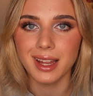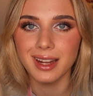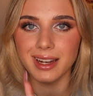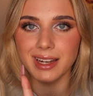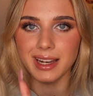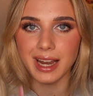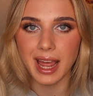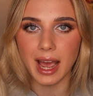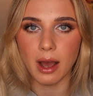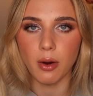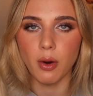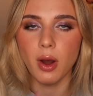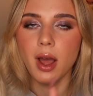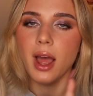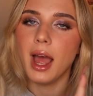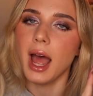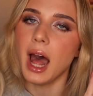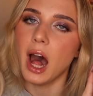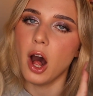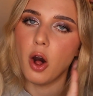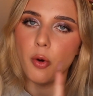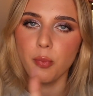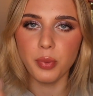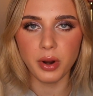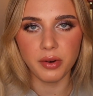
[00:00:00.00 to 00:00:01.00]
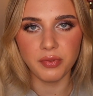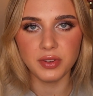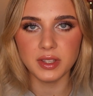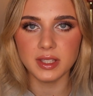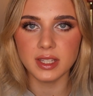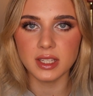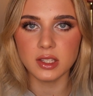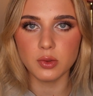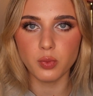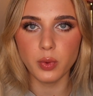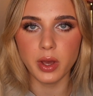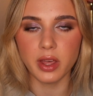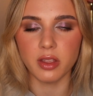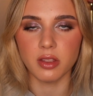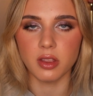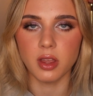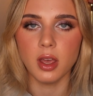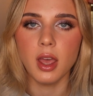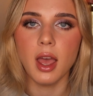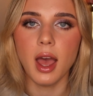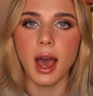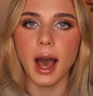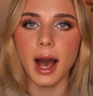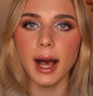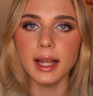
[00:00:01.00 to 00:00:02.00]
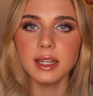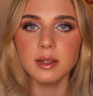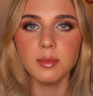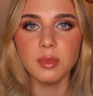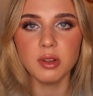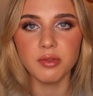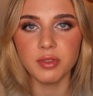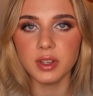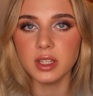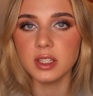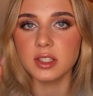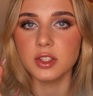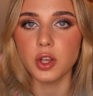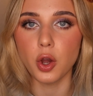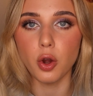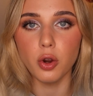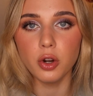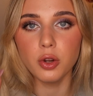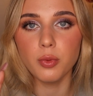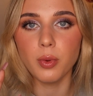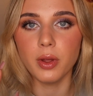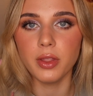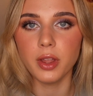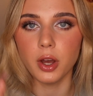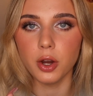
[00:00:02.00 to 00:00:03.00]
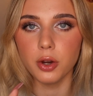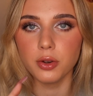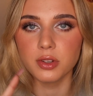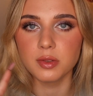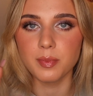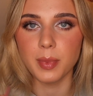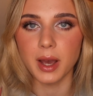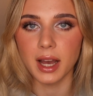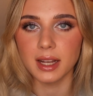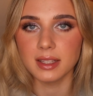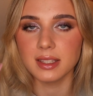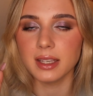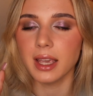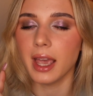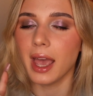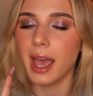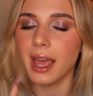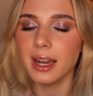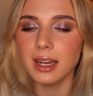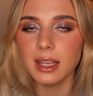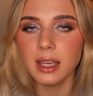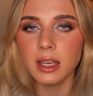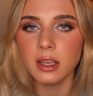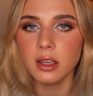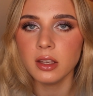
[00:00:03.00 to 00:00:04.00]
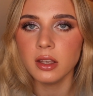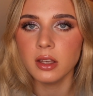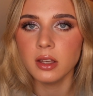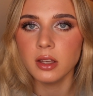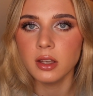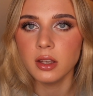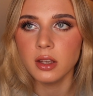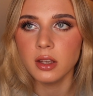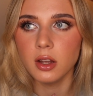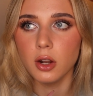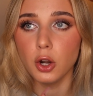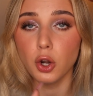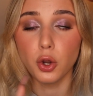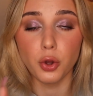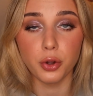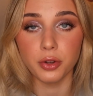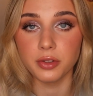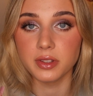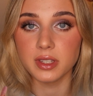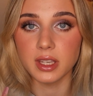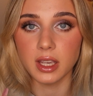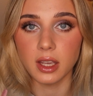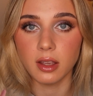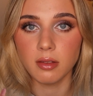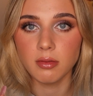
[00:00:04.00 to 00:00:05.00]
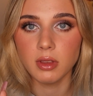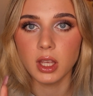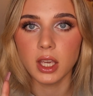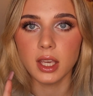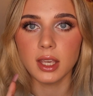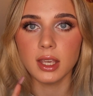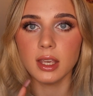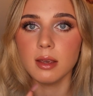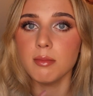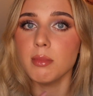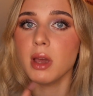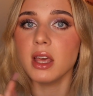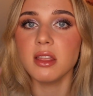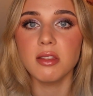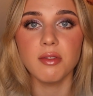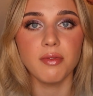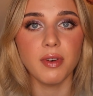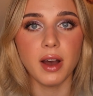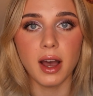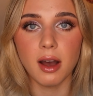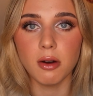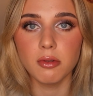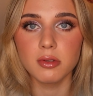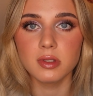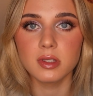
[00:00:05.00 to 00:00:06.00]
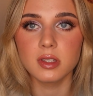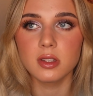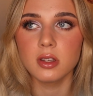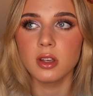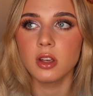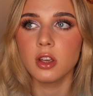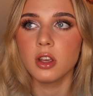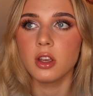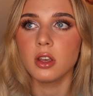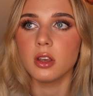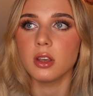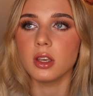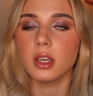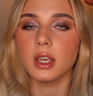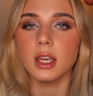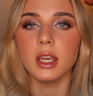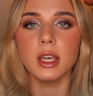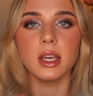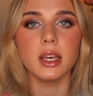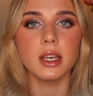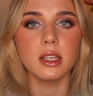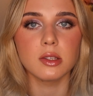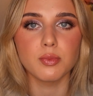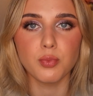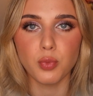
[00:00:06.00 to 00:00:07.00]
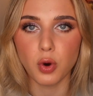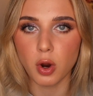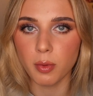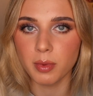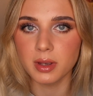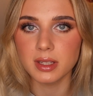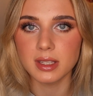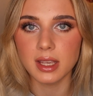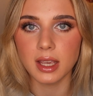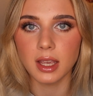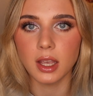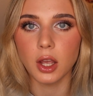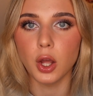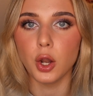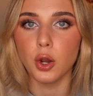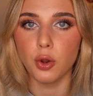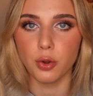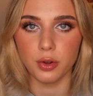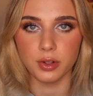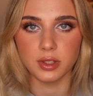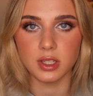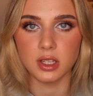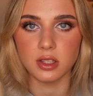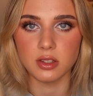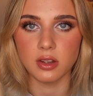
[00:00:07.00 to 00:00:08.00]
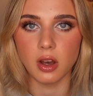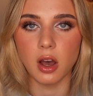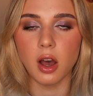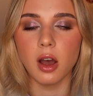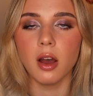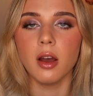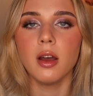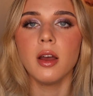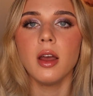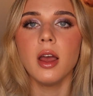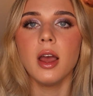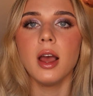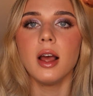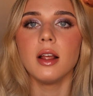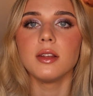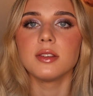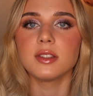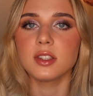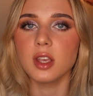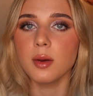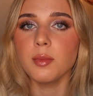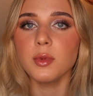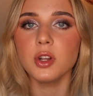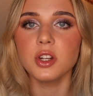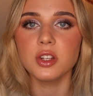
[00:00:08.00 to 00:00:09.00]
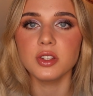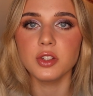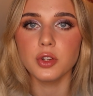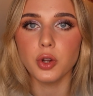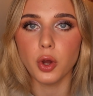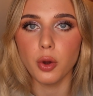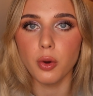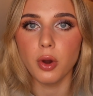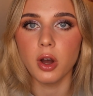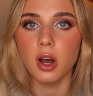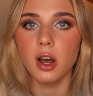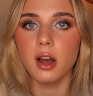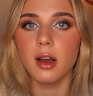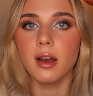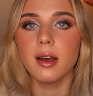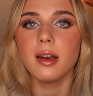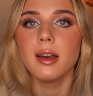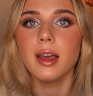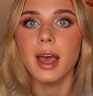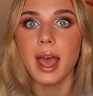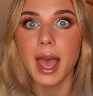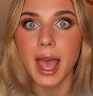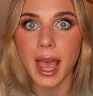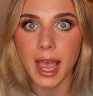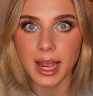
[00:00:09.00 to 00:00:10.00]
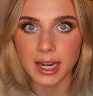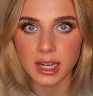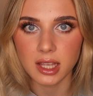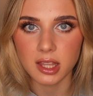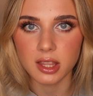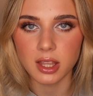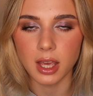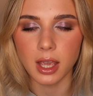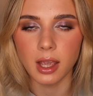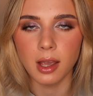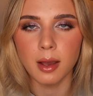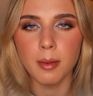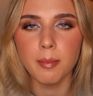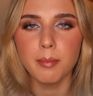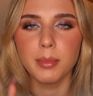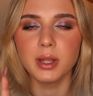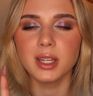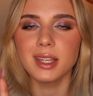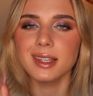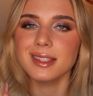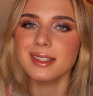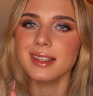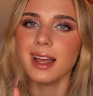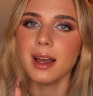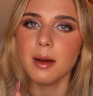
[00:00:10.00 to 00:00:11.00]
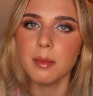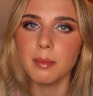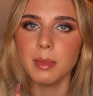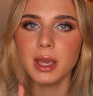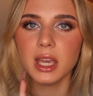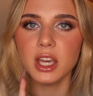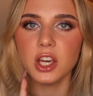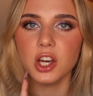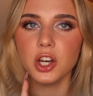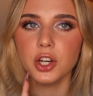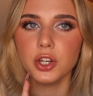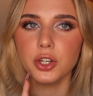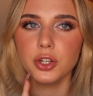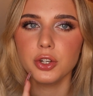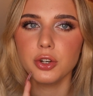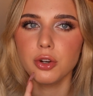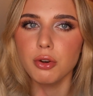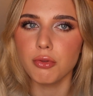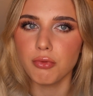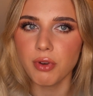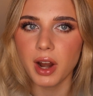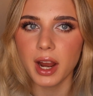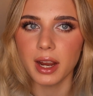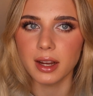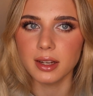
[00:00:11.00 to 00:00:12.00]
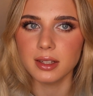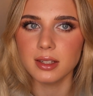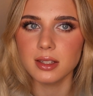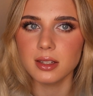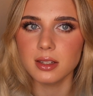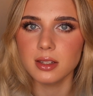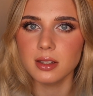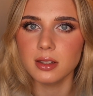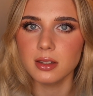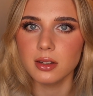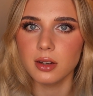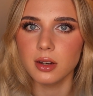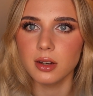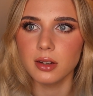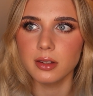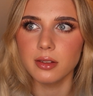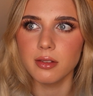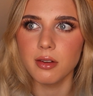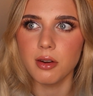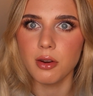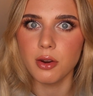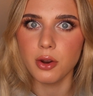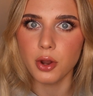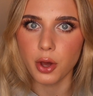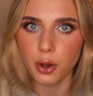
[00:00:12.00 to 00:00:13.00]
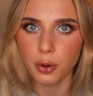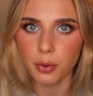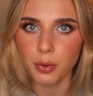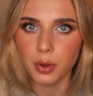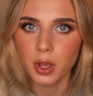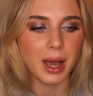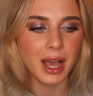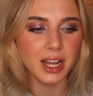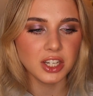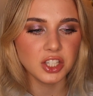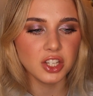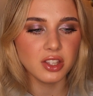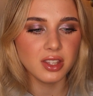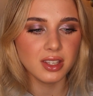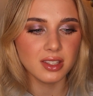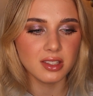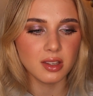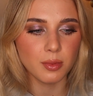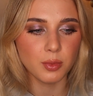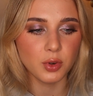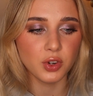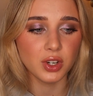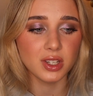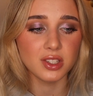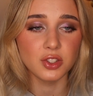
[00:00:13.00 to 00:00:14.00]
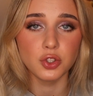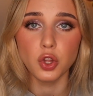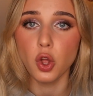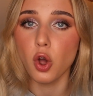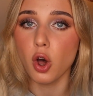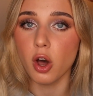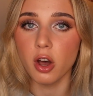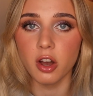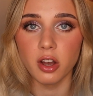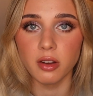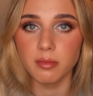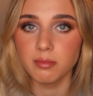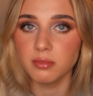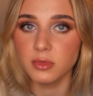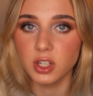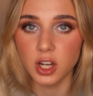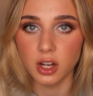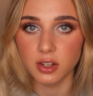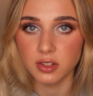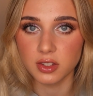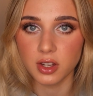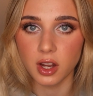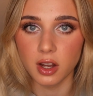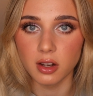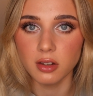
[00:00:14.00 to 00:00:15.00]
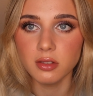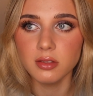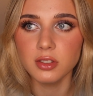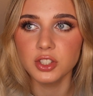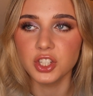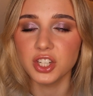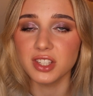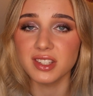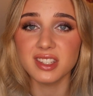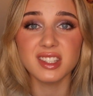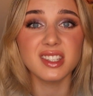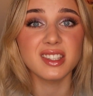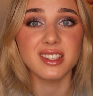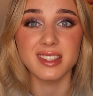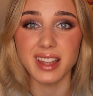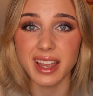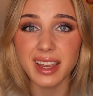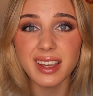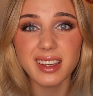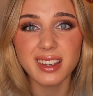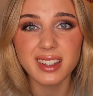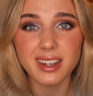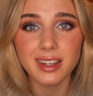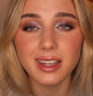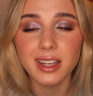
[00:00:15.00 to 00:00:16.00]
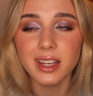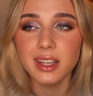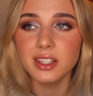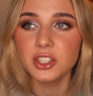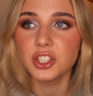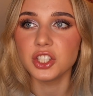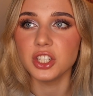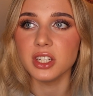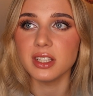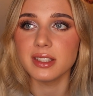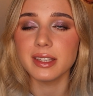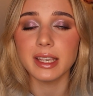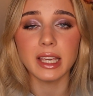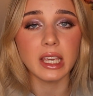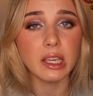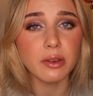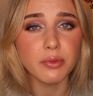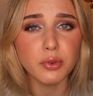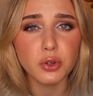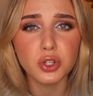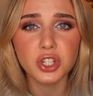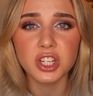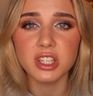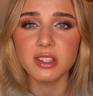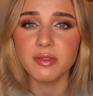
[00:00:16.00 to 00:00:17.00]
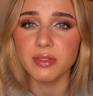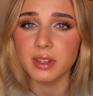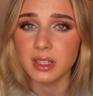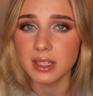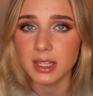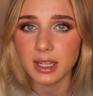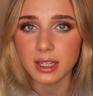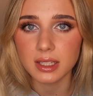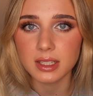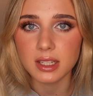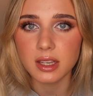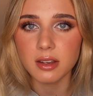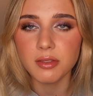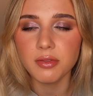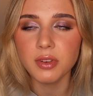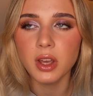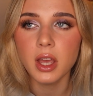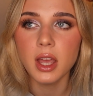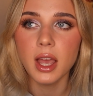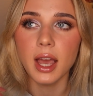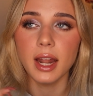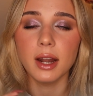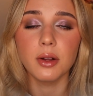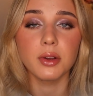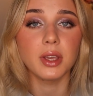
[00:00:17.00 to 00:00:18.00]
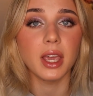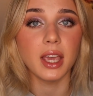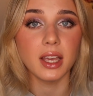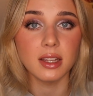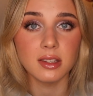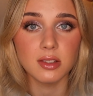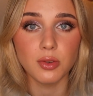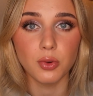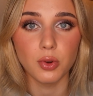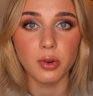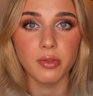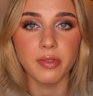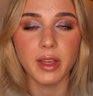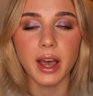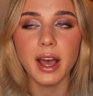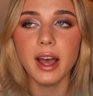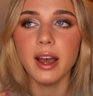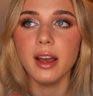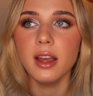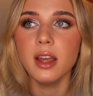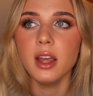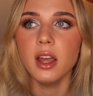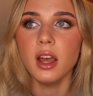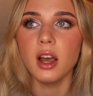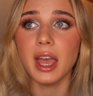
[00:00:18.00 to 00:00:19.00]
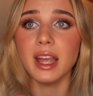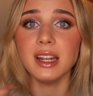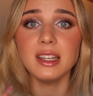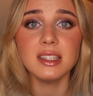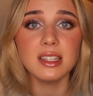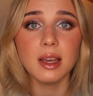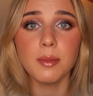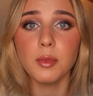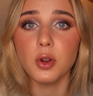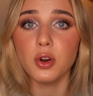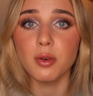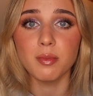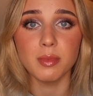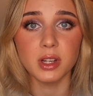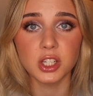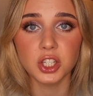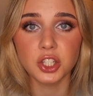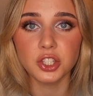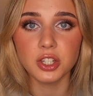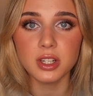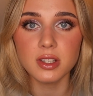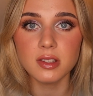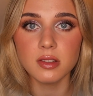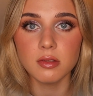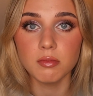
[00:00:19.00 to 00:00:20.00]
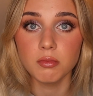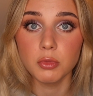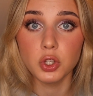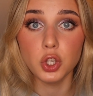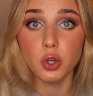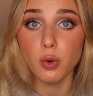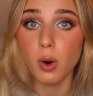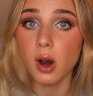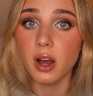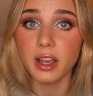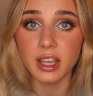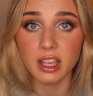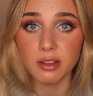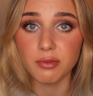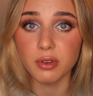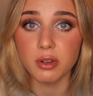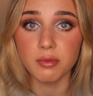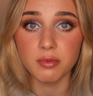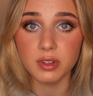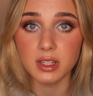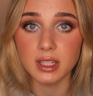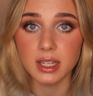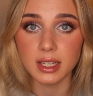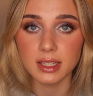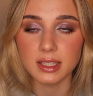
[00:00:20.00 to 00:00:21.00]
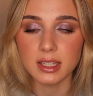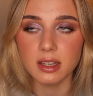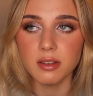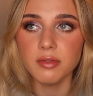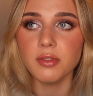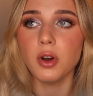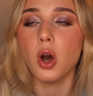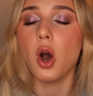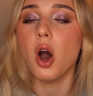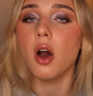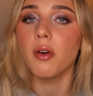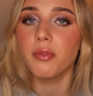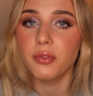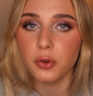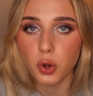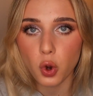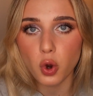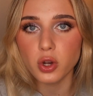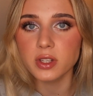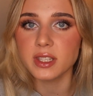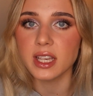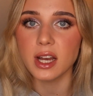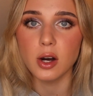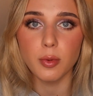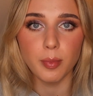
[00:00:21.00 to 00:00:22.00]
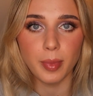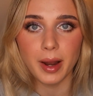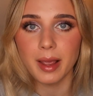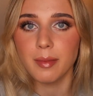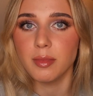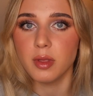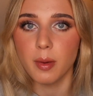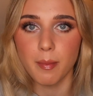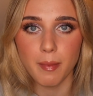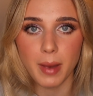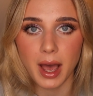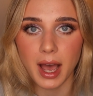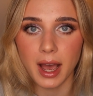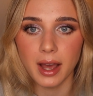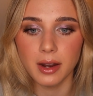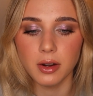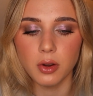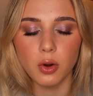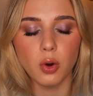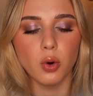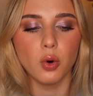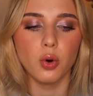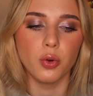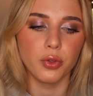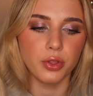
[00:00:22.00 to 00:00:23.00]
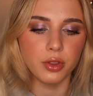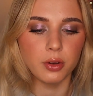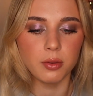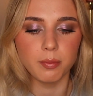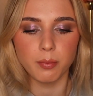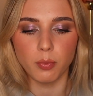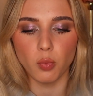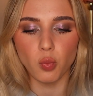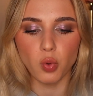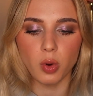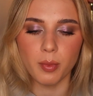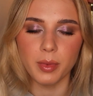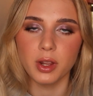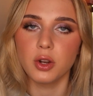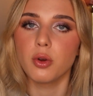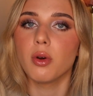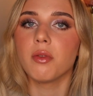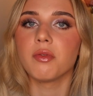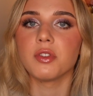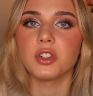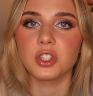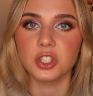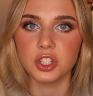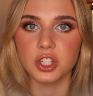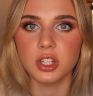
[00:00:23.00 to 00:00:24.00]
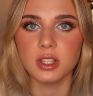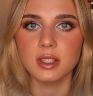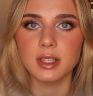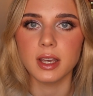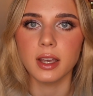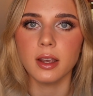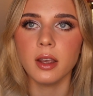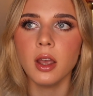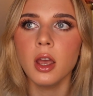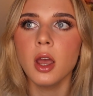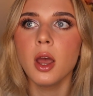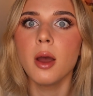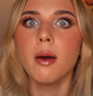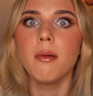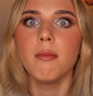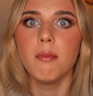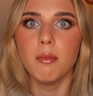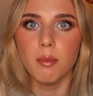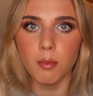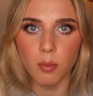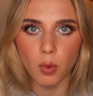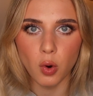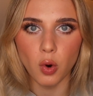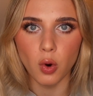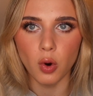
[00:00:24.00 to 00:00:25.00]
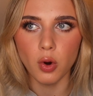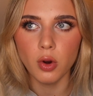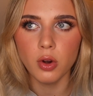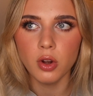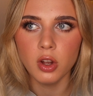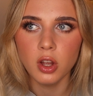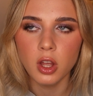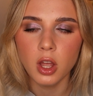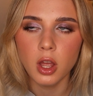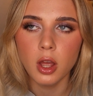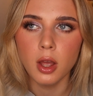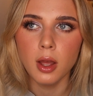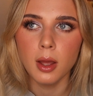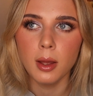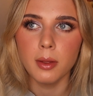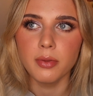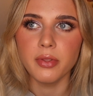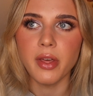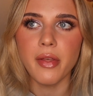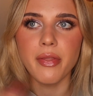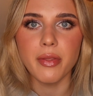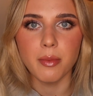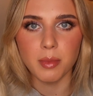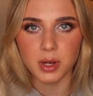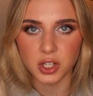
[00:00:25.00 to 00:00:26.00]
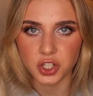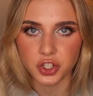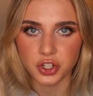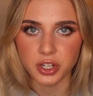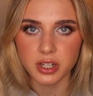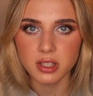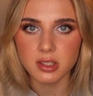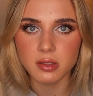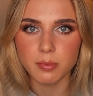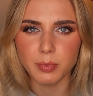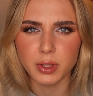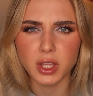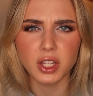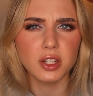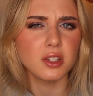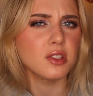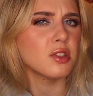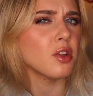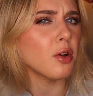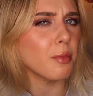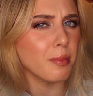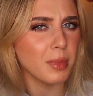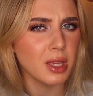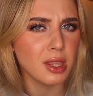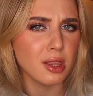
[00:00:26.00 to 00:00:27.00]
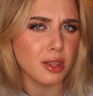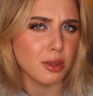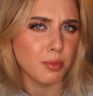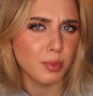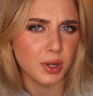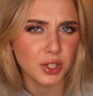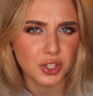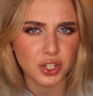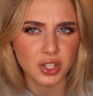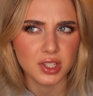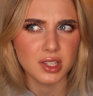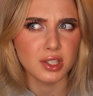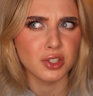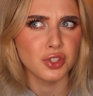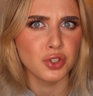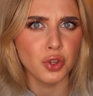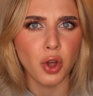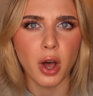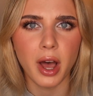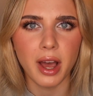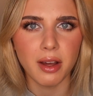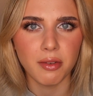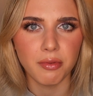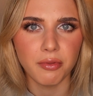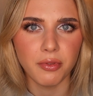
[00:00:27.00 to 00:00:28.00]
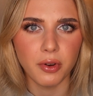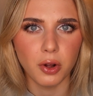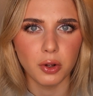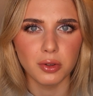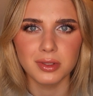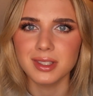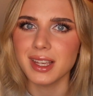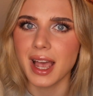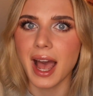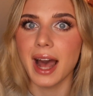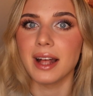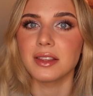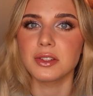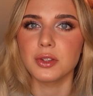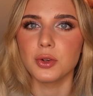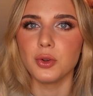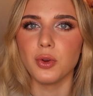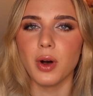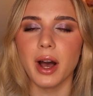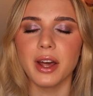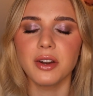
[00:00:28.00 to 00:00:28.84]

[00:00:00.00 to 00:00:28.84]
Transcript: Now, I'll preface this with, Adam Levine is the only one that owes Bahati any loyalty. He made the vows. He is promising loyalty to her. Sumner doesn't owe her anything. But does that make her correct? No. I actually think Sumner is not a girl's girl. She's a snake. She's evil. She's vindictive. And I'll get into all of that. Anytime you're a mistress, you are evil and vindictive. Of course, I'll blame the man or the woman who was cheating more than the mistress. But that does not mean that the mistress is not at fault at all.